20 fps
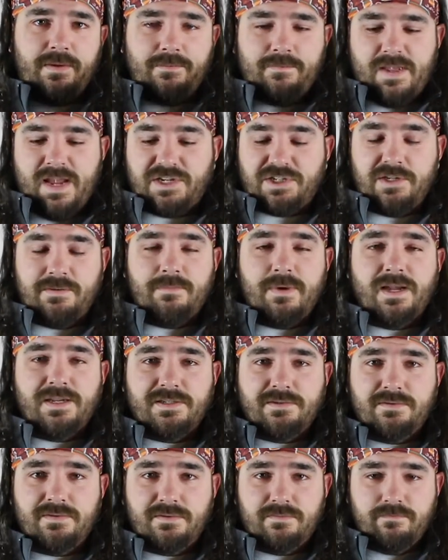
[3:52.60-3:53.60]
Actually,
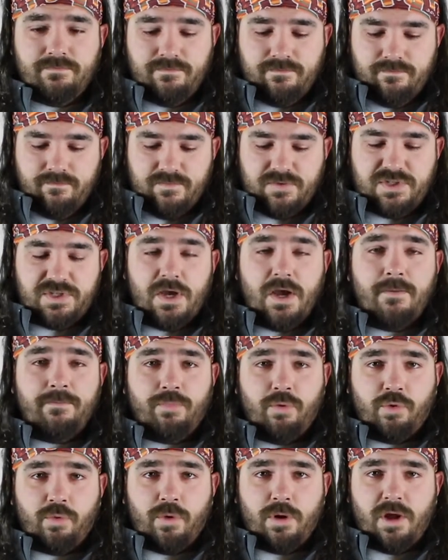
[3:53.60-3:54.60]
my son
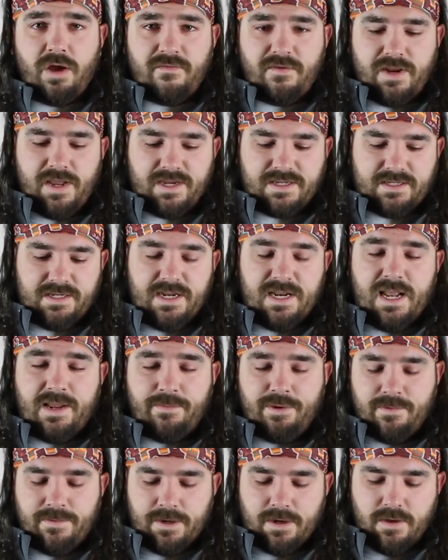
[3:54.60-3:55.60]
pulled one off on accident and had to
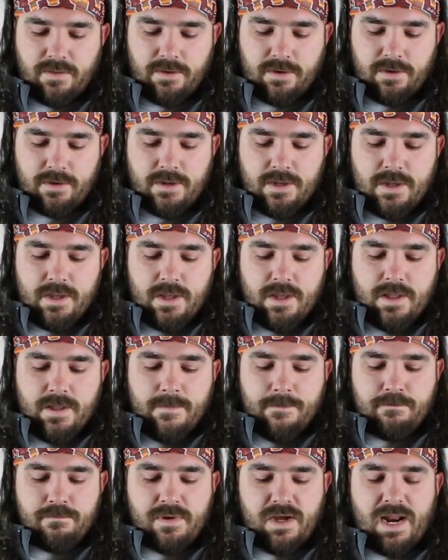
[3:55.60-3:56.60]
put it back on there.
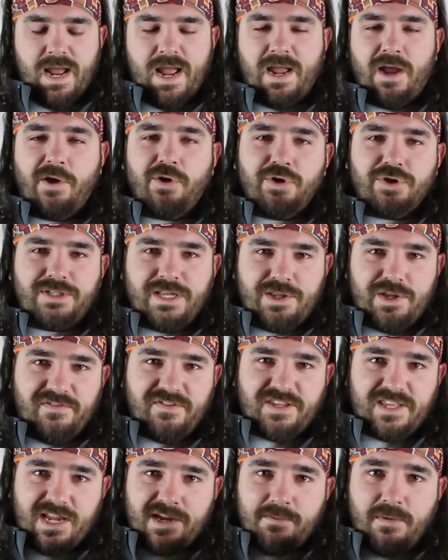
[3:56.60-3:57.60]
But I understand you
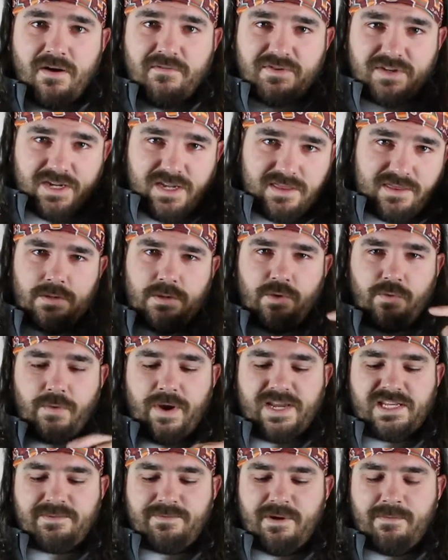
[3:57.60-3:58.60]
have to take them off to get the
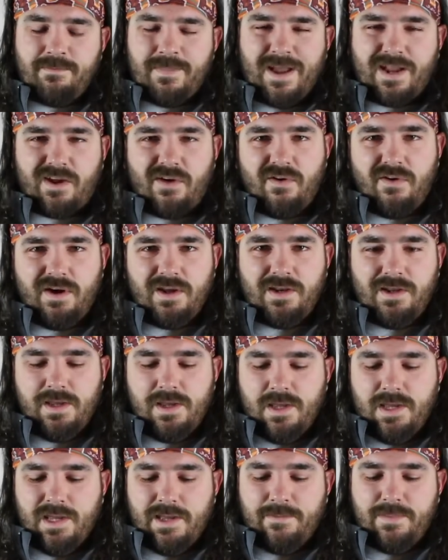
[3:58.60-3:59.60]
race bib back on,
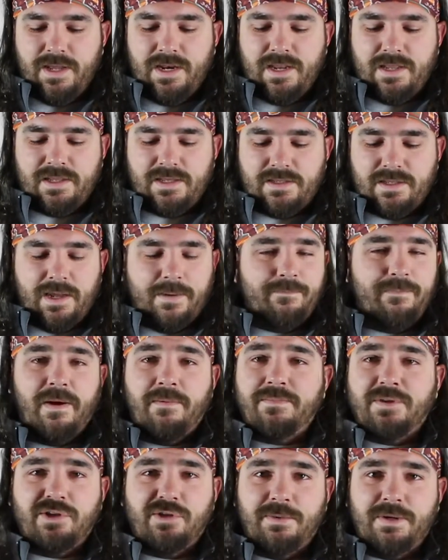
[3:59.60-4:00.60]
but I
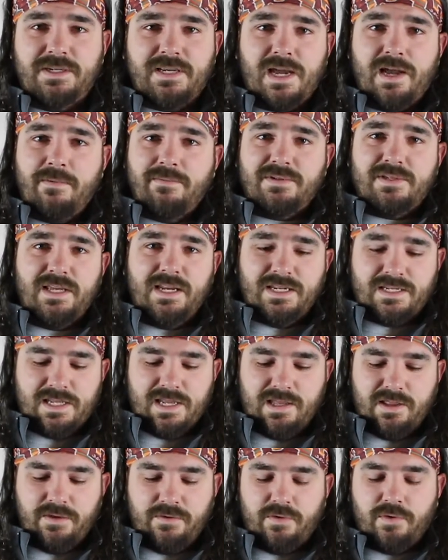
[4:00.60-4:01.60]
bumped it too many times, and it's
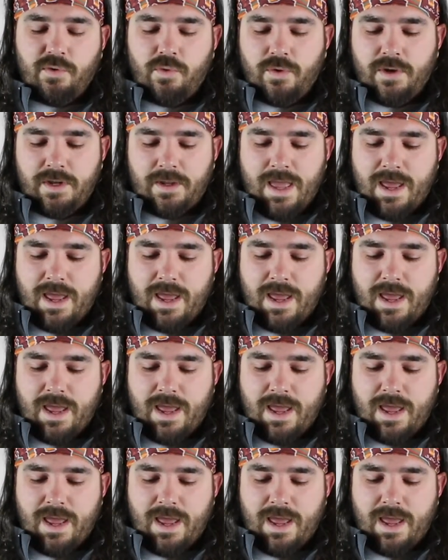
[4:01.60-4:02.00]
kind of a little annoying.